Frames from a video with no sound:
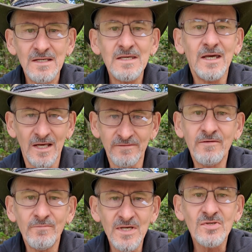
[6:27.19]
yeah, they've
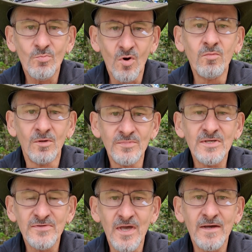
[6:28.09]
given me some problems
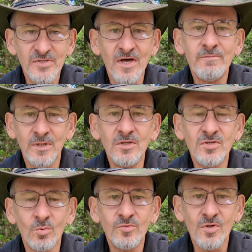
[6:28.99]
as they've begun
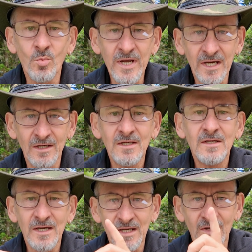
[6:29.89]
to wear,
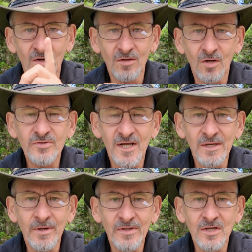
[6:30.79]
and I'll tell you
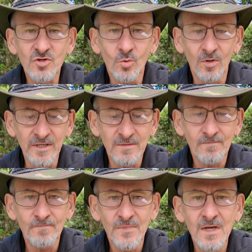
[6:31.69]
about that shortly.
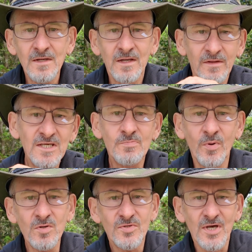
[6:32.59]
Now these
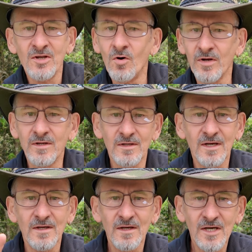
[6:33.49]
boots are not
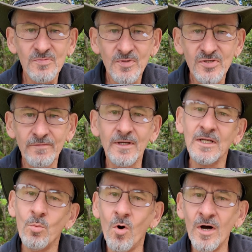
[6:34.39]
a
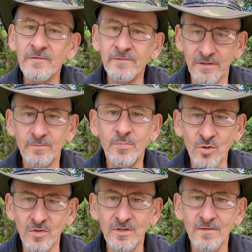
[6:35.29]
specifically wide fit
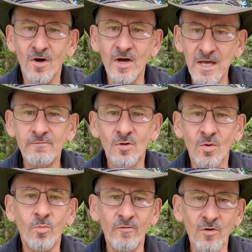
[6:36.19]
boot. I have got
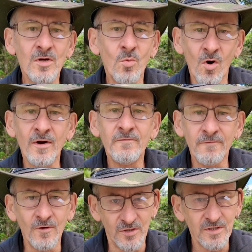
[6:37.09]
a very wide
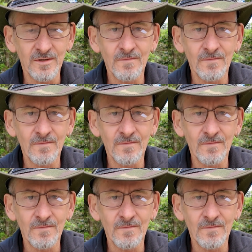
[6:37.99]
foot.